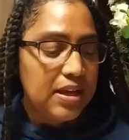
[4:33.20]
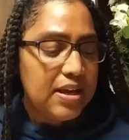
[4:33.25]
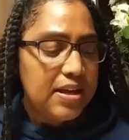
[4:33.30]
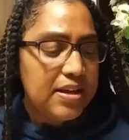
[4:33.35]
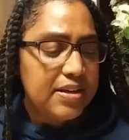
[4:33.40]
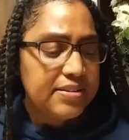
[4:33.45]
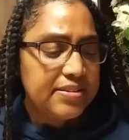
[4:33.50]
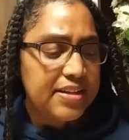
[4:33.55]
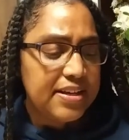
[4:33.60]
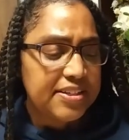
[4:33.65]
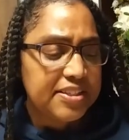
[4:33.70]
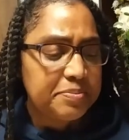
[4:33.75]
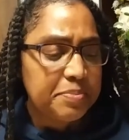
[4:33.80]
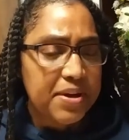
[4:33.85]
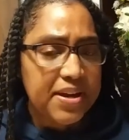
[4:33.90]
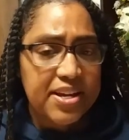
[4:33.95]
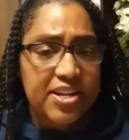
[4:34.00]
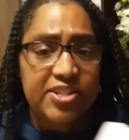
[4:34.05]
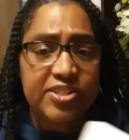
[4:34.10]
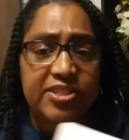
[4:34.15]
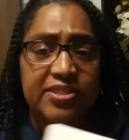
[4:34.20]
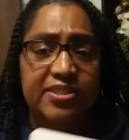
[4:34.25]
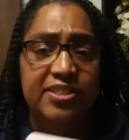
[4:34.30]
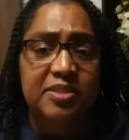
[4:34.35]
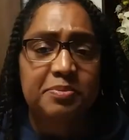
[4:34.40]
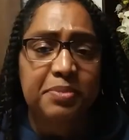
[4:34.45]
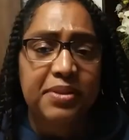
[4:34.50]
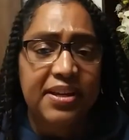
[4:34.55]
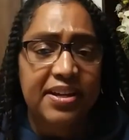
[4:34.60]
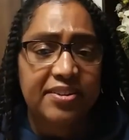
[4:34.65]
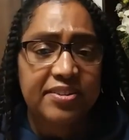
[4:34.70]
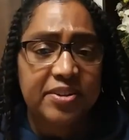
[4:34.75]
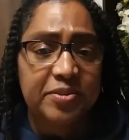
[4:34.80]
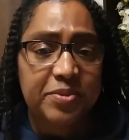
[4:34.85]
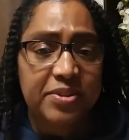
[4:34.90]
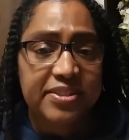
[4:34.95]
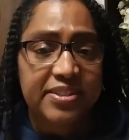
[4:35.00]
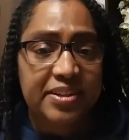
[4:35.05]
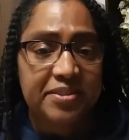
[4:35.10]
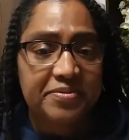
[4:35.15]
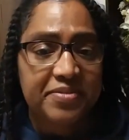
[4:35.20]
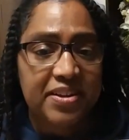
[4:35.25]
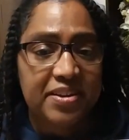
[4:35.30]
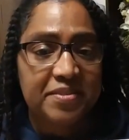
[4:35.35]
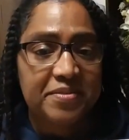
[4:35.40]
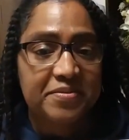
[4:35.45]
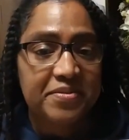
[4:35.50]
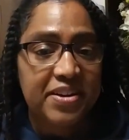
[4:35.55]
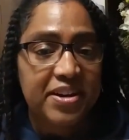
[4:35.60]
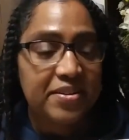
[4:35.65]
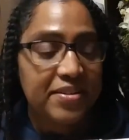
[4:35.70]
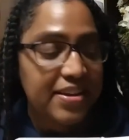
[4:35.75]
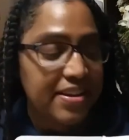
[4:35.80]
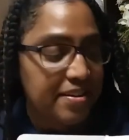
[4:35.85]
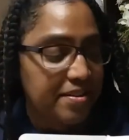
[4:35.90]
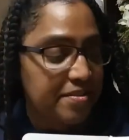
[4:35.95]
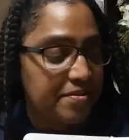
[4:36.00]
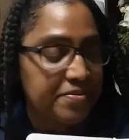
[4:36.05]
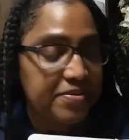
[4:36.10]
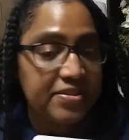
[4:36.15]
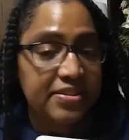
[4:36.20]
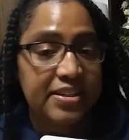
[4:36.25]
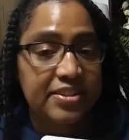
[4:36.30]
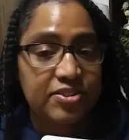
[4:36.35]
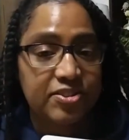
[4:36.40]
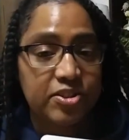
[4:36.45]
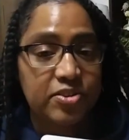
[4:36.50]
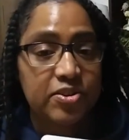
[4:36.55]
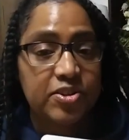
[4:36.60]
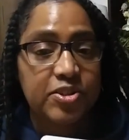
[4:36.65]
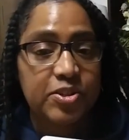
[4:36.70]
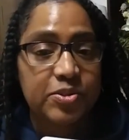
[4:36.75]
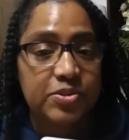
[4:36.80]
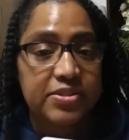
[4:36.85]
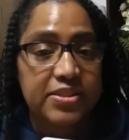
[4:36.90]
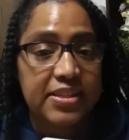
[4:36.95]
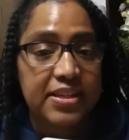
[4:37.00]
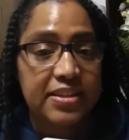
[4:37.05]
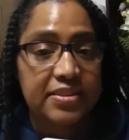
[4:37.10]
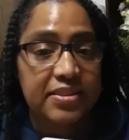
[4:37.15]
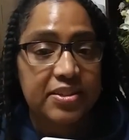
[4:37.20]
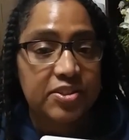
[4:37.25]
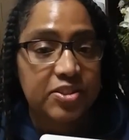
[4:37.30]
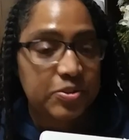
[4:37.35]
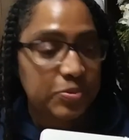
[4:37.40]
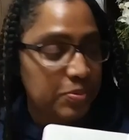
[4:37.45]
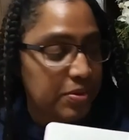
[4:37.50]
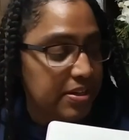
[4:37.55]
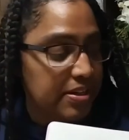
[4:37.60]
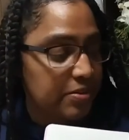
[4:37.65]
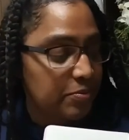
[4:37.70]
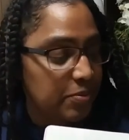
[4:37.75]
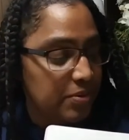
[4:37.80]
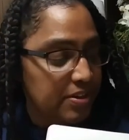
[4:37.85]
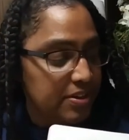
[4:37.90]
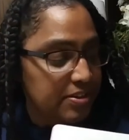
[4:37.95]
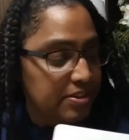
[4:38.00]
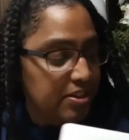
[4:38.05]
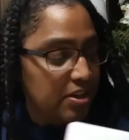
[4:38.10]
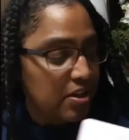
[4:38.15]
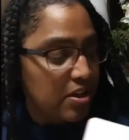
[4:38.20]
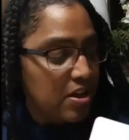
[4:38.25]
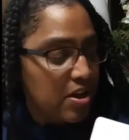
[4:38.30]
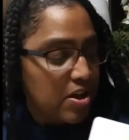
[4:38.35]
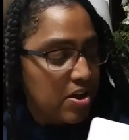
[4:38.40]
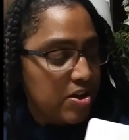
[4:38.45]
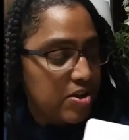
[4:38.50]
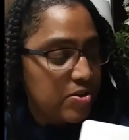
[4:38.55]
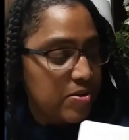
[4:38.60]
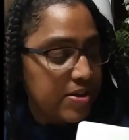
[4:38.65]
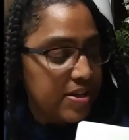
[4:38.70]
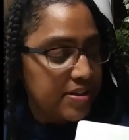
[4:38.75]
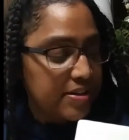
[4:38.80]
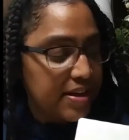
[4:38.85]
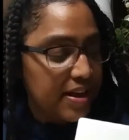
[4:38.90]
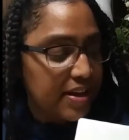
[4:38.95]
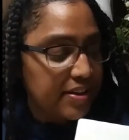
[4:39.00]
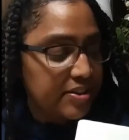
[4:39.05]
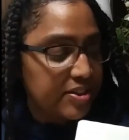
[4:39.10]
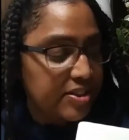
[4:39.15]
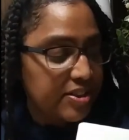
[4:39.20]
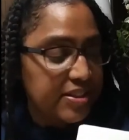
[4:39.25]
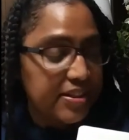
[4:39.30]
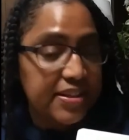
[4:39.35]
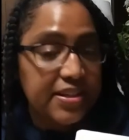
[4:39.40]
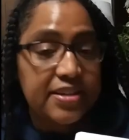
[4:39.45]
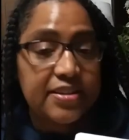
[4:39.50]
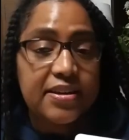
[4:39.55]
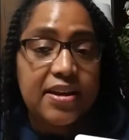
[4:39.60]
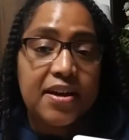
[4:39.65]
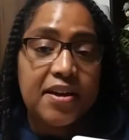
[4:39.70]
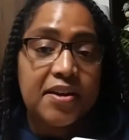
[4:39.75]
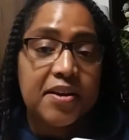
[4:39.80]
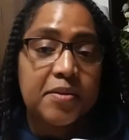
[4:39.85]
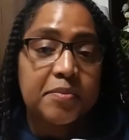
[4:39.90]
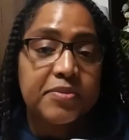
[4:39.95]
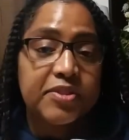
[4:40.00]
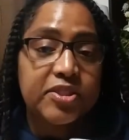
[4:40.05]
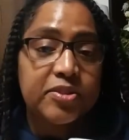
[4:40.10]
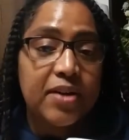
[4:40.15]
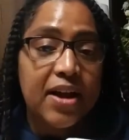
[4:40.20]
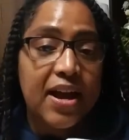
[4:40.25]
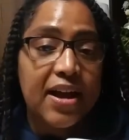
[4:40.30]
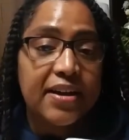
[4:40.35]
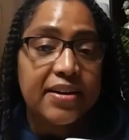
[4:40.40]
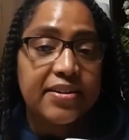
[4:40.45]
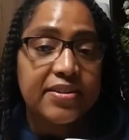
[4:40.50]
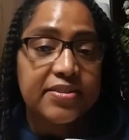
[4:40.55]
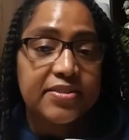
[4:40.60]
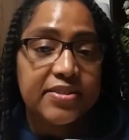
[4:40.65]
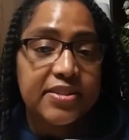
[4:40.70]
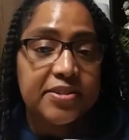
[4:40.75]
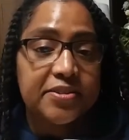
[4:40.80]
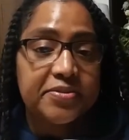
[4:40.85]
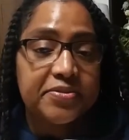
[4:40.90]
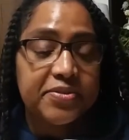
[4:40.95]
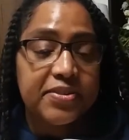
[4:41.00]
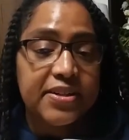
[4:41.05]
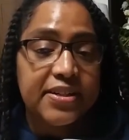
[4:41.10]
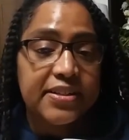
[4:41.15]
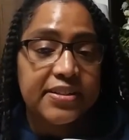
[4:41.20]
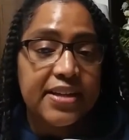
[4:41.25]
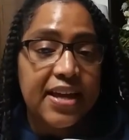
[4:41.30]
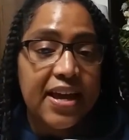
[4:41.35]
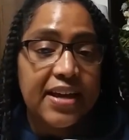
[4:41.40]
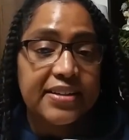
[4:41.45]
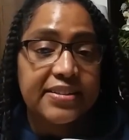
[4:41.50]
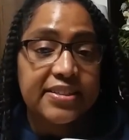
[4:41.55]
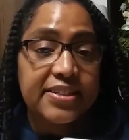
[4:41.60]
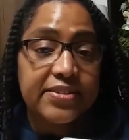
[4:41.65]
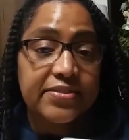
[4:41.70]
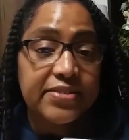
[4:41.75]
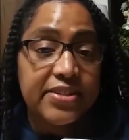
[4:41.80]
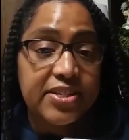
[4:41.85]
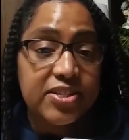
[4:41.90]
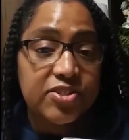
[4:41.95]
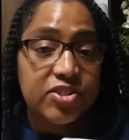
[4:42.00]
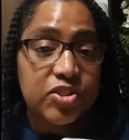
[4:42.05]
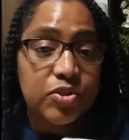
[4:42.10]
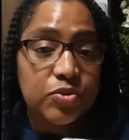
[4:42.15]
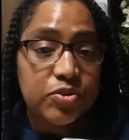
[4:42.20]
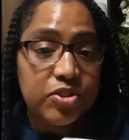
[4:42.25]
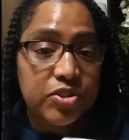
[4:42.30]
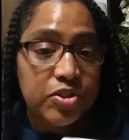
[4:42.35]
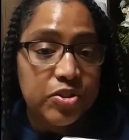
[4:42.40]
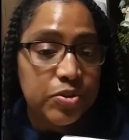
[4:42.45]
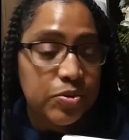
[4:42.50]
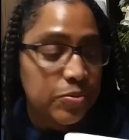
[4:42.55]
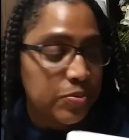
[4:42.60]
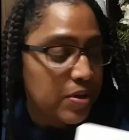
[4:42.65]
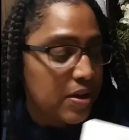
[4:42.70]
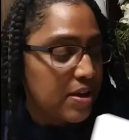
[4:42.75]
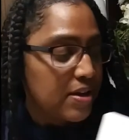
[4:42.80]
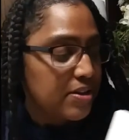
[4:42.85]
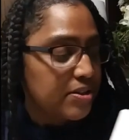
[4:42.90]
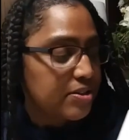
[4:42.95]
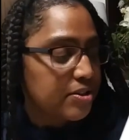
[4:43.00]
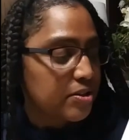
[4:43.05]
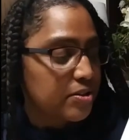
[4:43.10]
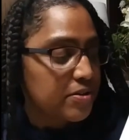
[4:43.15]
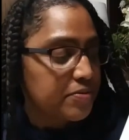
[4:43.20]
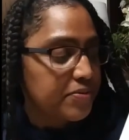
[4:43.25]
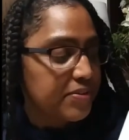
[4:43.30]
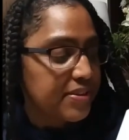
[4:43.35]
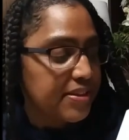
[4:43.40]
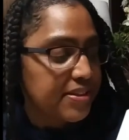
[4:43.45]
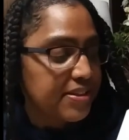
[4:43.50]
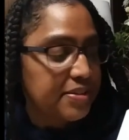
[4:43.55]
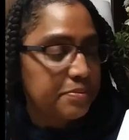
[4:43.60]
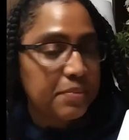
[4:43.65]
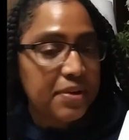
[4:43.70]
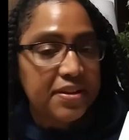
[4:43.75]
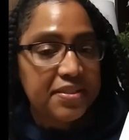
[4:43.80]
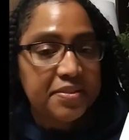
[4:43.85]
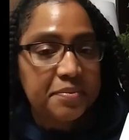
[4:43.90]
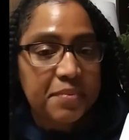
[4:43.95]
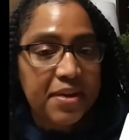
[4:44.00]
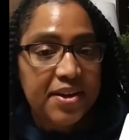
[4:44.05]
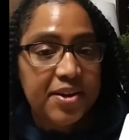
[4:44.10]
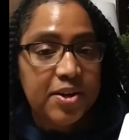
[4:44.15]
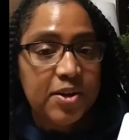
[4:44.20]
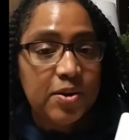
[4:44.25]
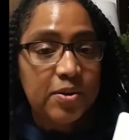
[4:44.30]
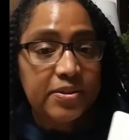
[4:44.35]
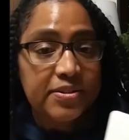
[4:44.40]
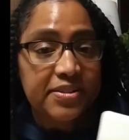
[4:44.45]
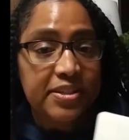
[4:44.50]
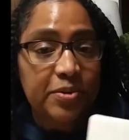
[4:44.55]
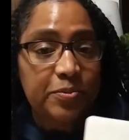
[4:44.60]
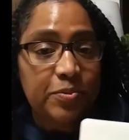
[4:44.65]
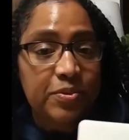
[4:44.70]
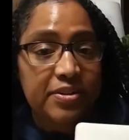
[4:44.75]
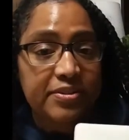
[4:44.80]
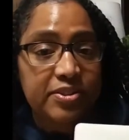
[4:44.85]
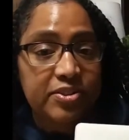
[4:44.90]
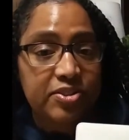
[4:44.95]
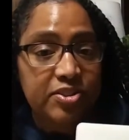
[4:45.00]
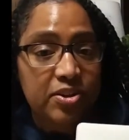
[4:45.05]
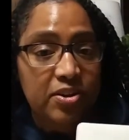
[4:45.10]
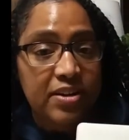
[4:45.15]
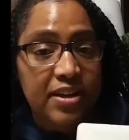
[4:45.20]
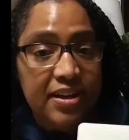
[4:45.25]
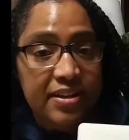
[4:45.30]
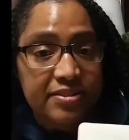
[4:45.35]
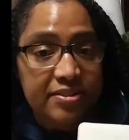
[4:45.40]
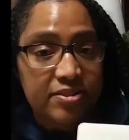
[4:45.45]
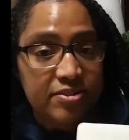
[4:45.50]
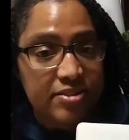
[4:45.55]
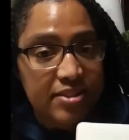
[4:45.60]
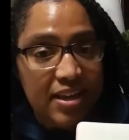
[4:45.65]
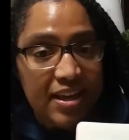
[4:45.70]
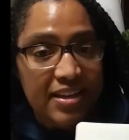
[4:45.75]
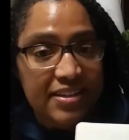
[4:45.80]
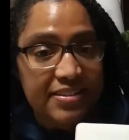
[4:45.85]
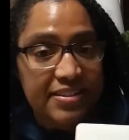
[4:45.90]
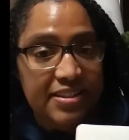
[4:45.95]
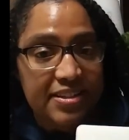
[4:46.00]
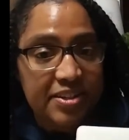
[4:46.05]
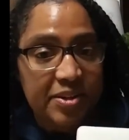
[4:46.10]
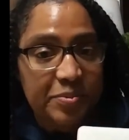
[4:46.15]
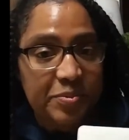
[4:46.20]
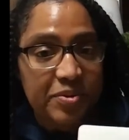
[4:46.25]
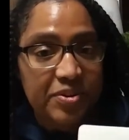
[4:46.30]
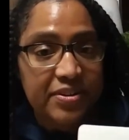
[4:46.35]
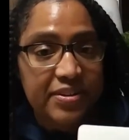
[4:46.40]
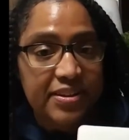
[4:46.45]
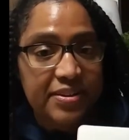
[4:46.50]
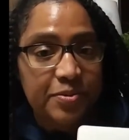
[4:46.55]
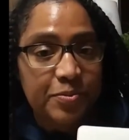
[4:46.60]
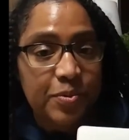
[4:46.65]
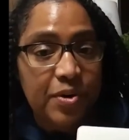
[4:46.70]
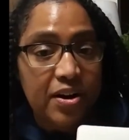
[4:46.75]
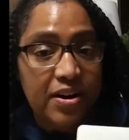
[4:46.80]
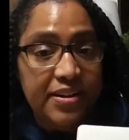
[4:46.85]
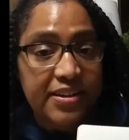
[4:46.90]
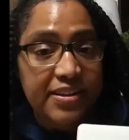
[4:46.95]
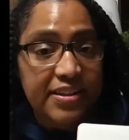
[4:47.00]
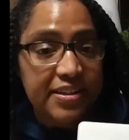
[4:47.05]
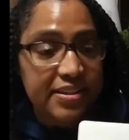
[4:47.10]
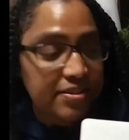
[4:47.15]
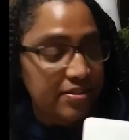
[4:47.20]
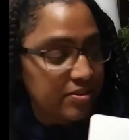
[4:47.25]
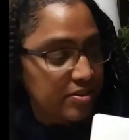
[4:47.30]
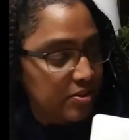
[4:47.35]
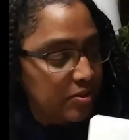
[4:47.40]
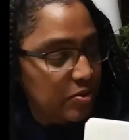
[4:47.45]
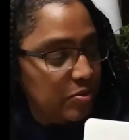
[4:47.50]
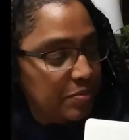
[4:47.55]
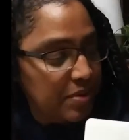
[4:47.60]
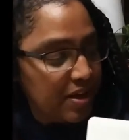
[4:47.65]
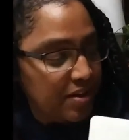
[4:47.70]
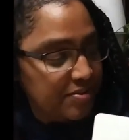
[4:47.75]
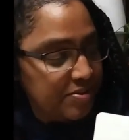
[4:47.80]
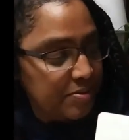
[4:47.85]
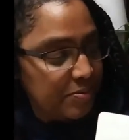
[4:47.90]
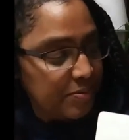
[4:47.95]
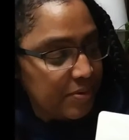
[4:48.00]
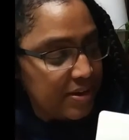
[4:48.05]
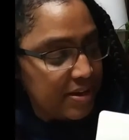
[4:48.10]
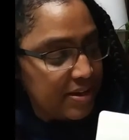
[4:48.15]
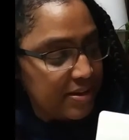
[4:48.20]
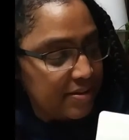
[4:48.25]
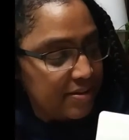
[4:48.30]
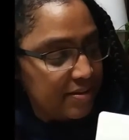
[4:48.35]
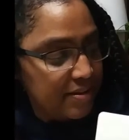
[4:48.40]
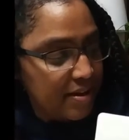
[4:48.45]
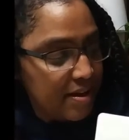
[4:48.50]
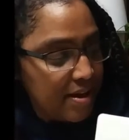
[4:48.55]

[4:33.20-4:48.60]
Next page in this planner, which I found very helpful and I started using this week, was you can actually track different activities you do. So for this month, my goal is I want to start exercising and walking 2 miles a week.